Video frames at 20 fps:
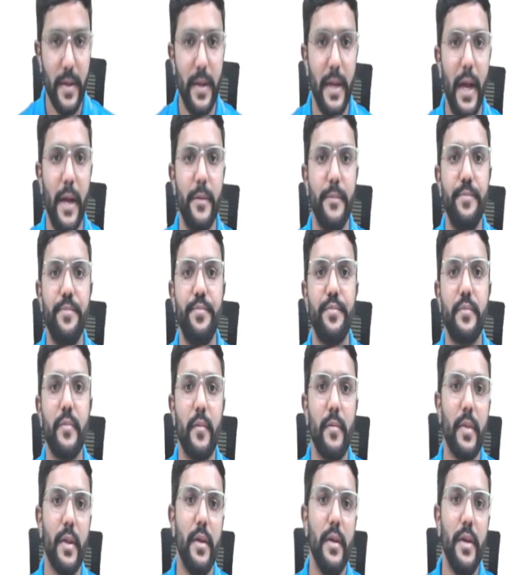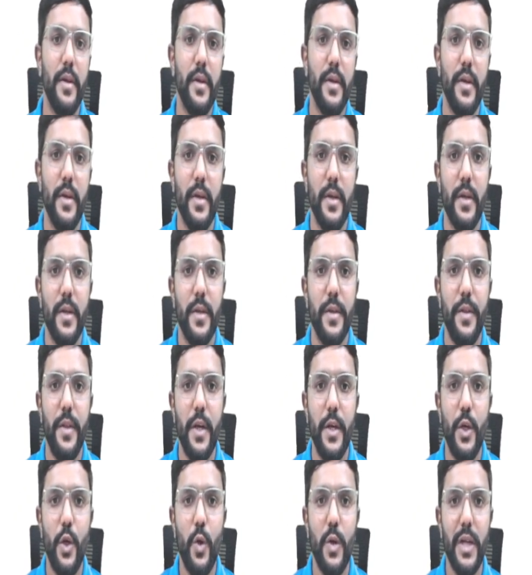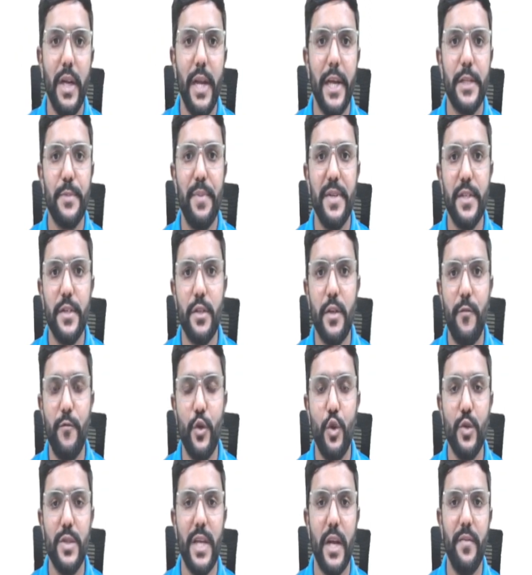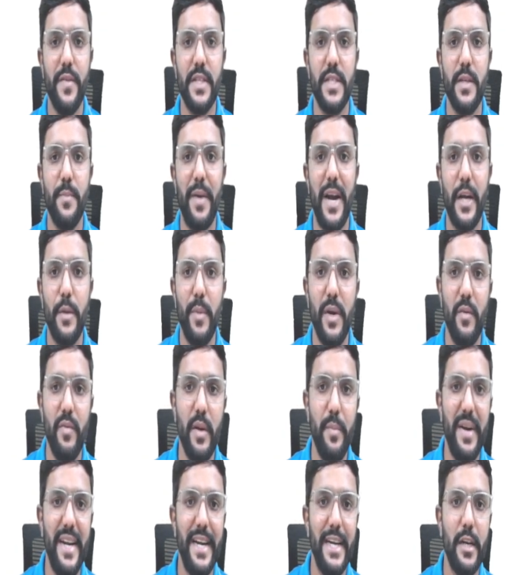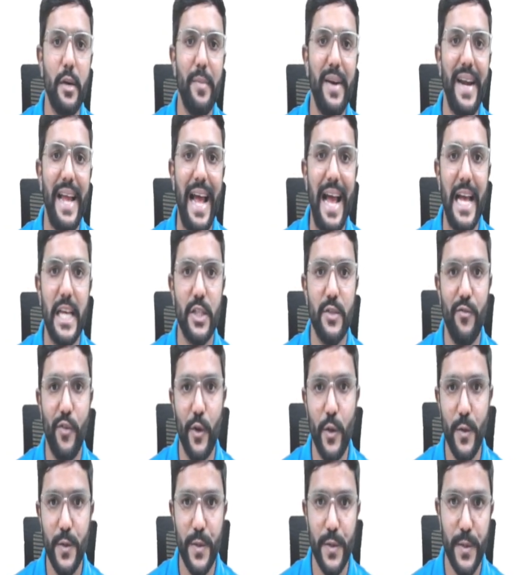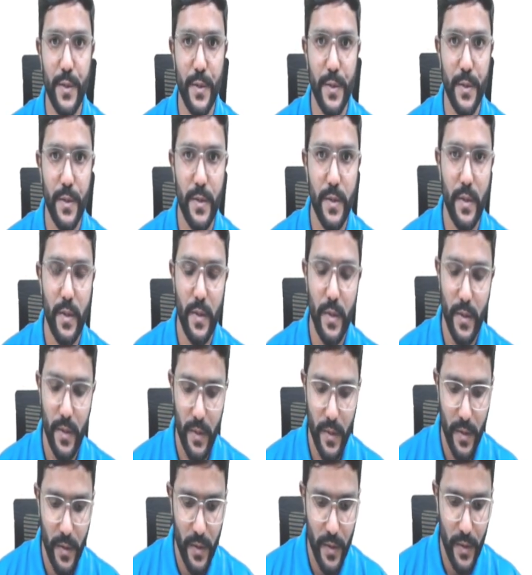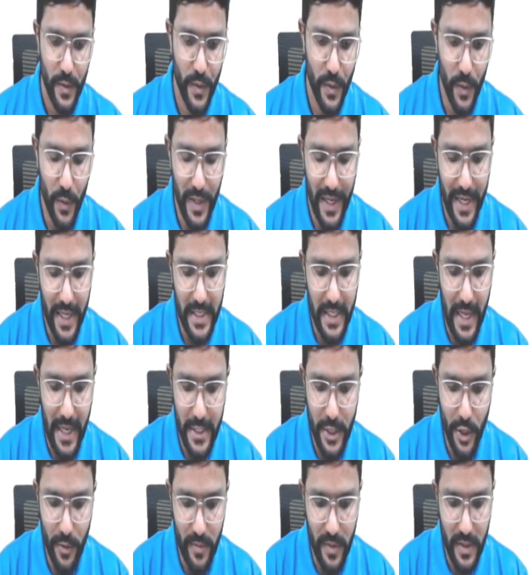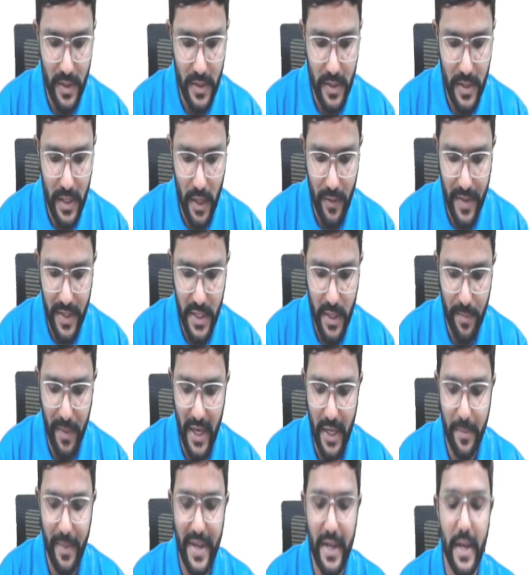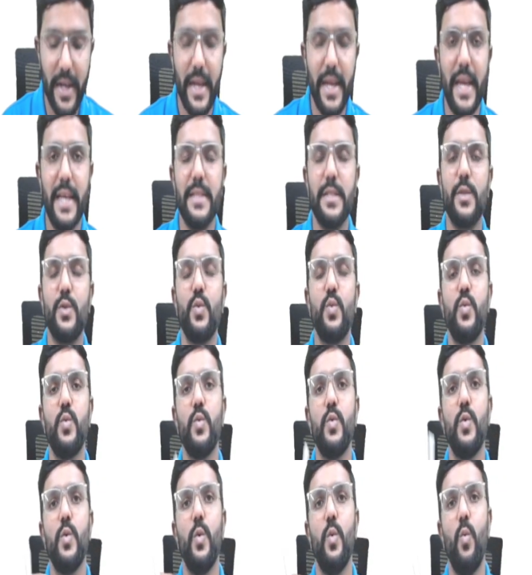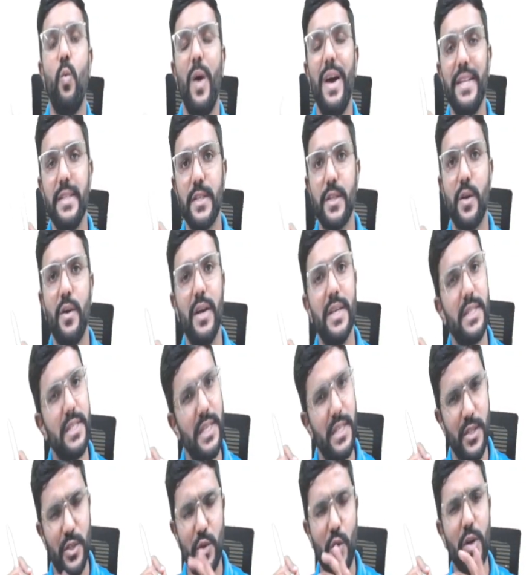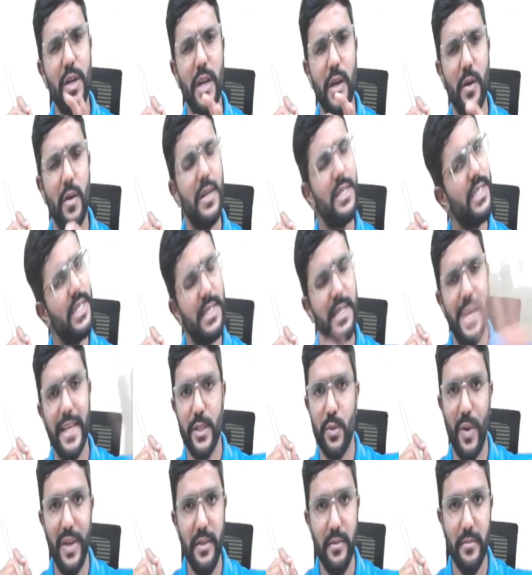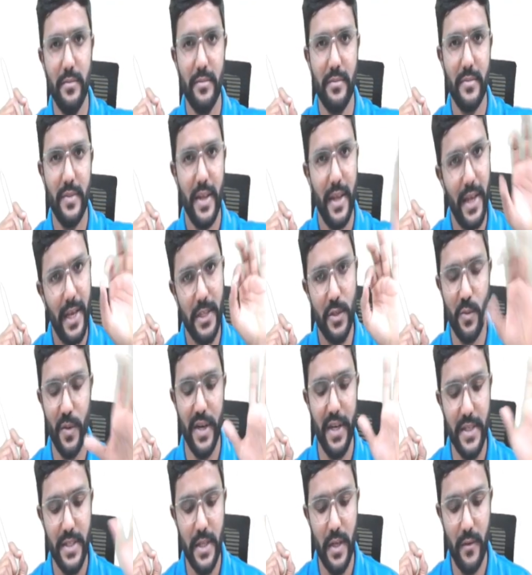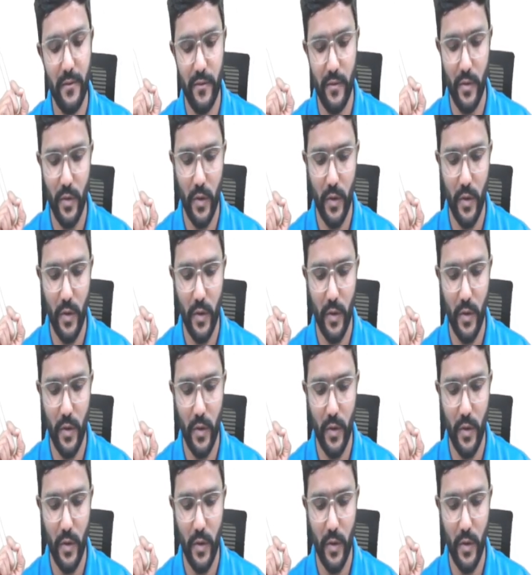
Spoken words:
Yeah. The total expenses of 2 service department will be determined as follows. So let us assume service department S1's cost is total cost is S1 itself.